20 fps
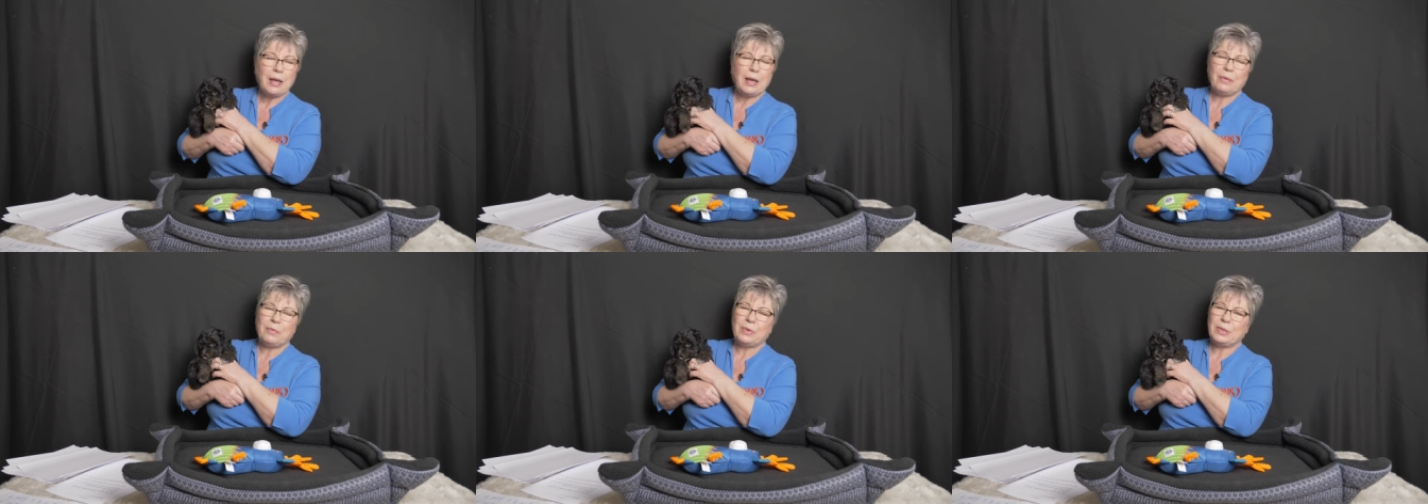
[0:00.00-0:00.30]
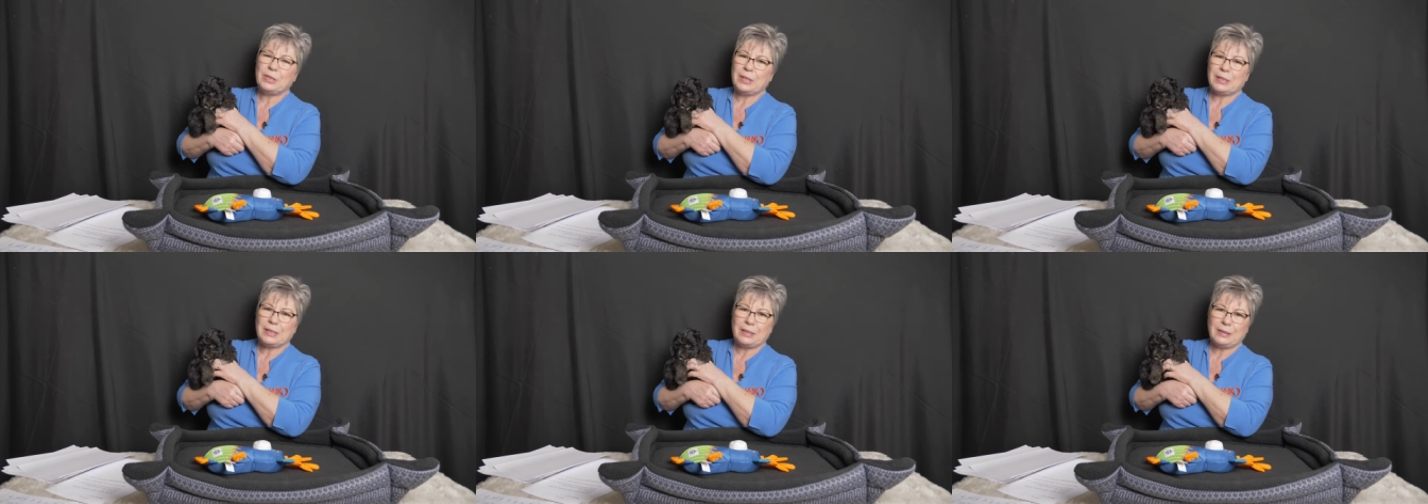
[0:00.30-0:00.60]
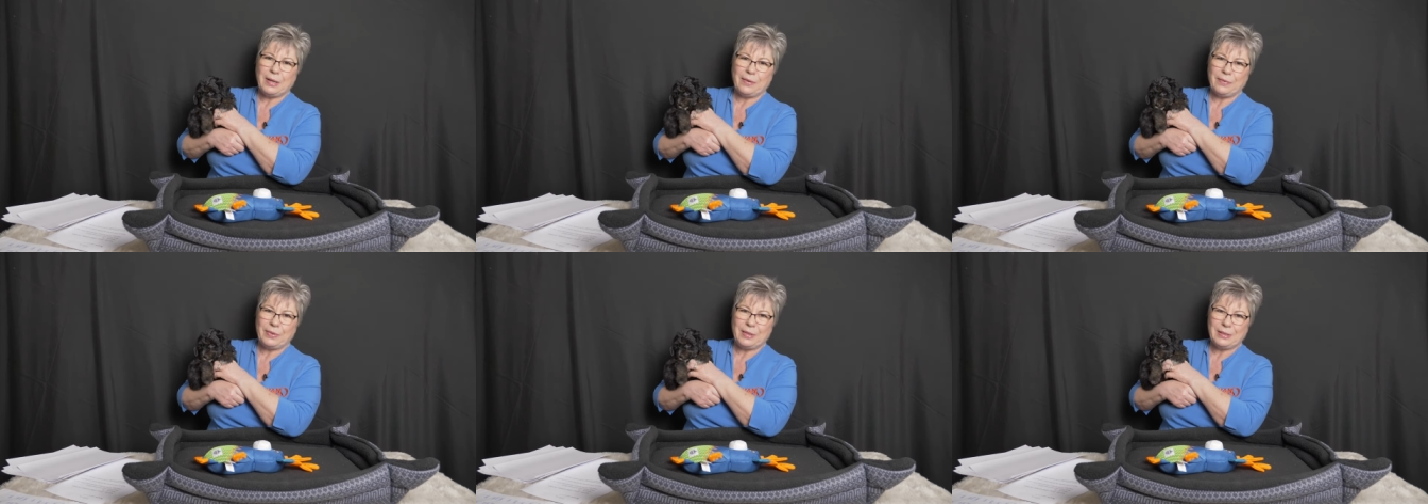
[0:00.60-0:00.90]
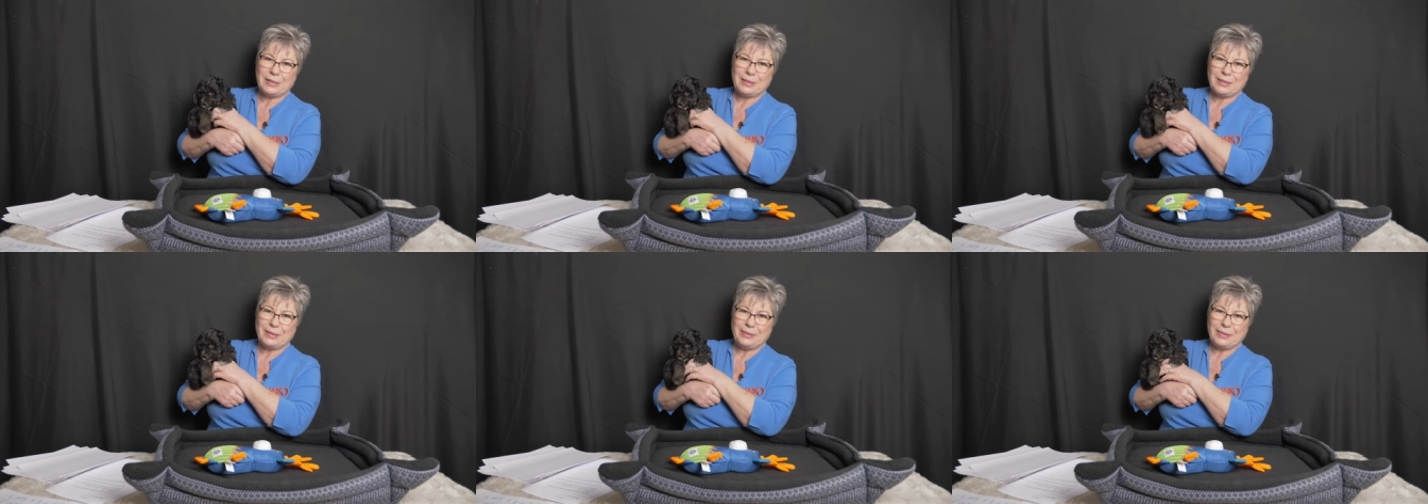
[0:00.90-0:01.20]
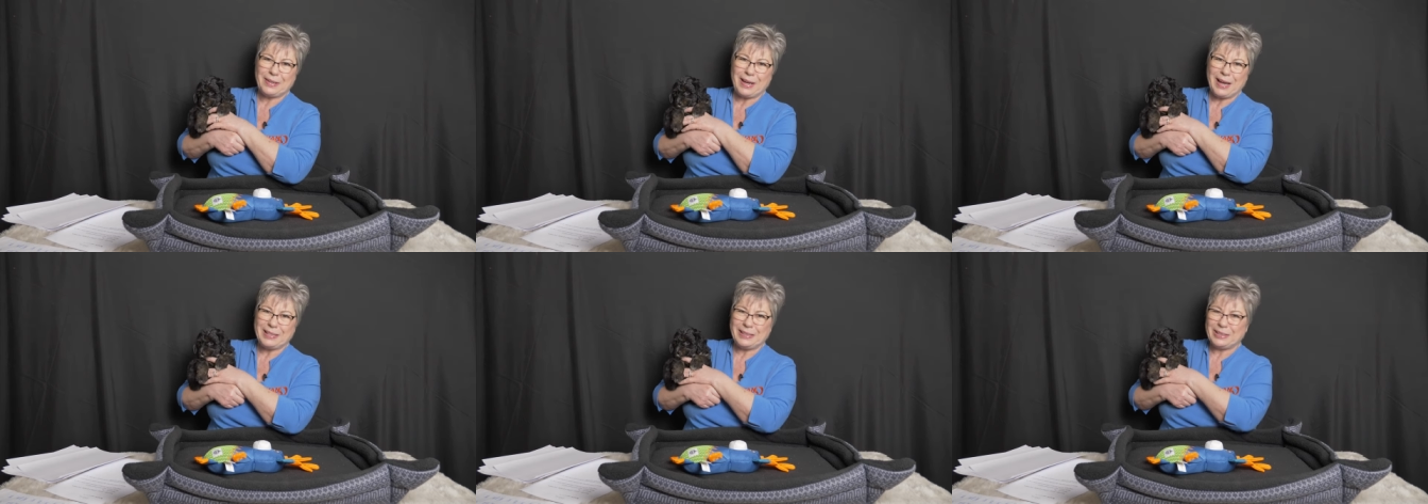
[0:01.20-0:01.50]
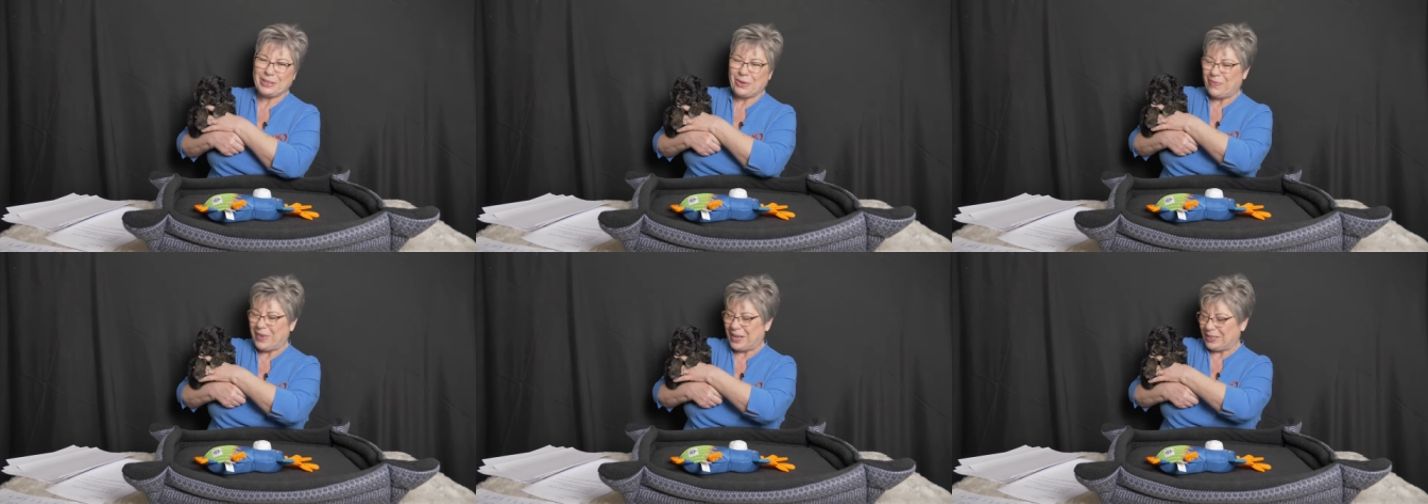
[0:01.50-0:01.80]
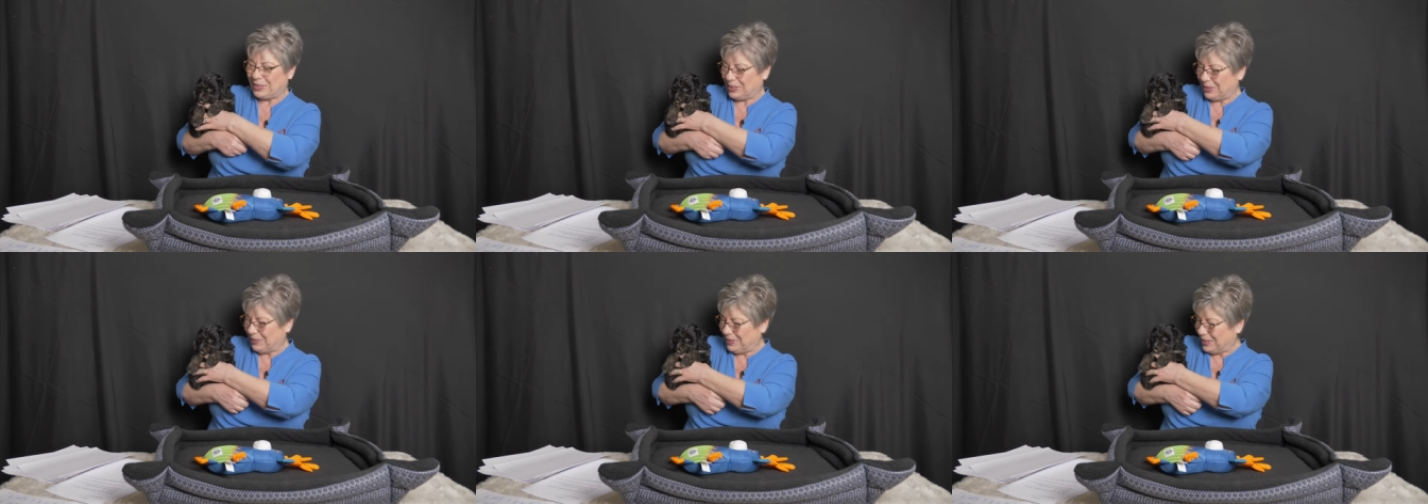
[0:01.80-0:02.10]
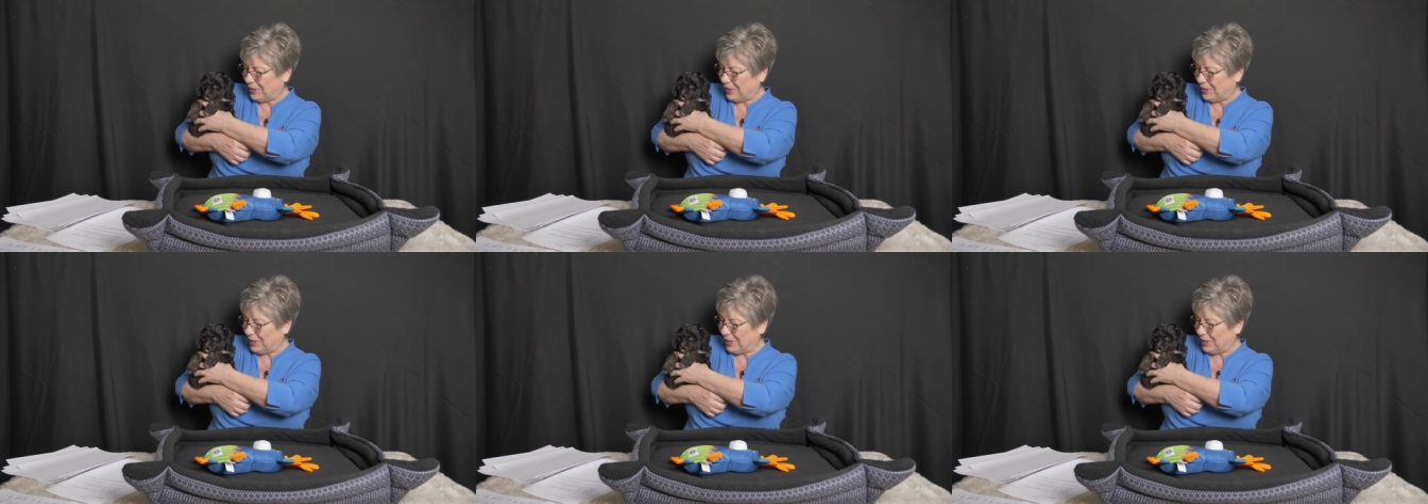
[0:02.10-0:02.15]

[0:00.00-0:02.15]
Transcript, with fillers: and we just love this little guy so much.